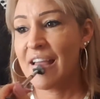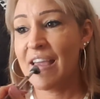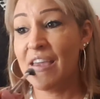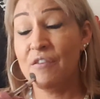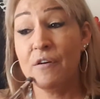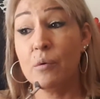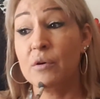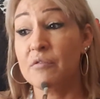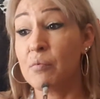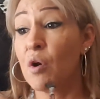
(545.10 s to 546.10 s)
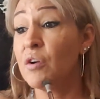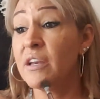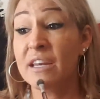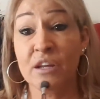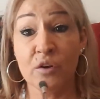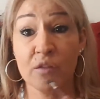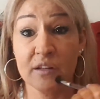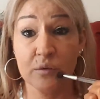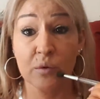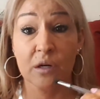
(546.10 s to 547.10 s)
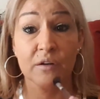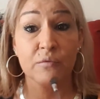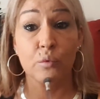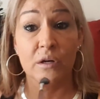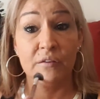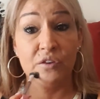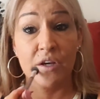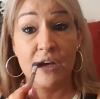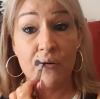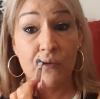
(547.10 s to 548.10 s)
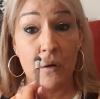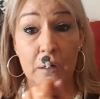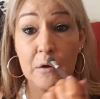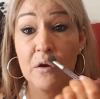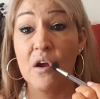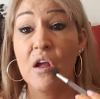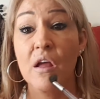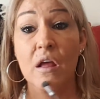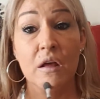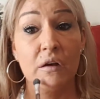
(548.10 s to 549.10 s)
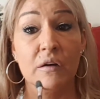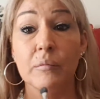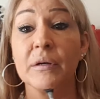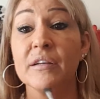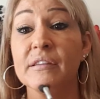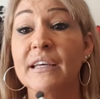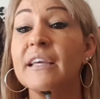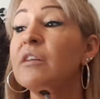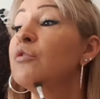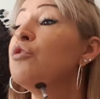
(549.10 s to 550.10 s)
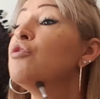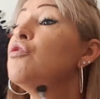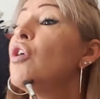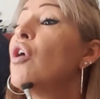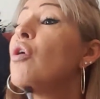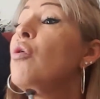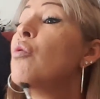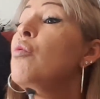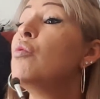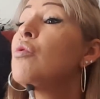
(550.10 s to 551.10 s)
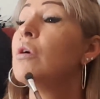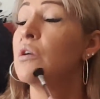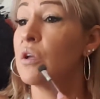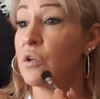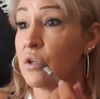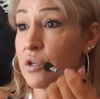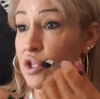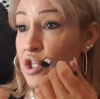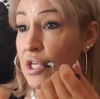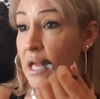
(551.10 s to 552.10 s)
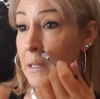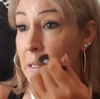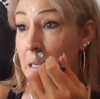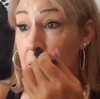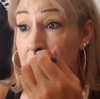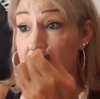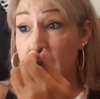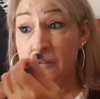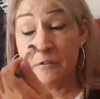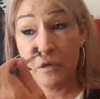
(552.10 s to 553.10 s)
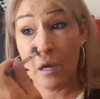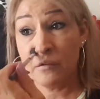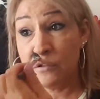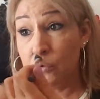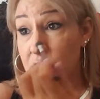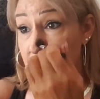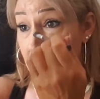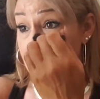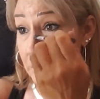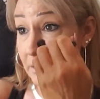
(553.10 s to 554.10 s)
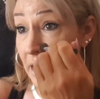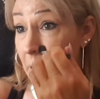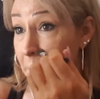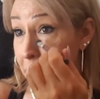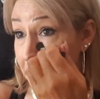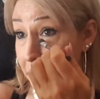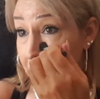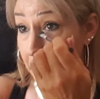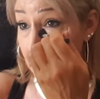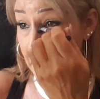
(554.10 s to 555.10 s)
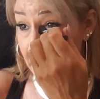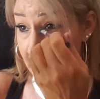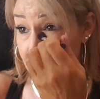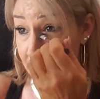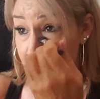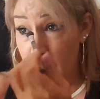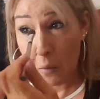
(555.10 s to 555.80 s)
If I would have brought it in here, that's what I would have done right here, because I get so shiny. And then I'll still get shiny with that, but it's